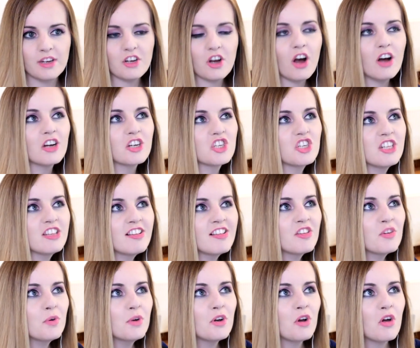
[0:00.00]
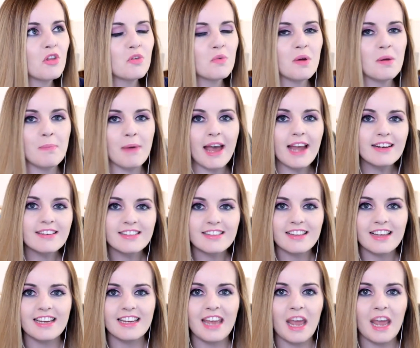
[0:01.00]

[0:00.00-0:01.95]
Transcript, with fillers: gosh, this is going all the way back to like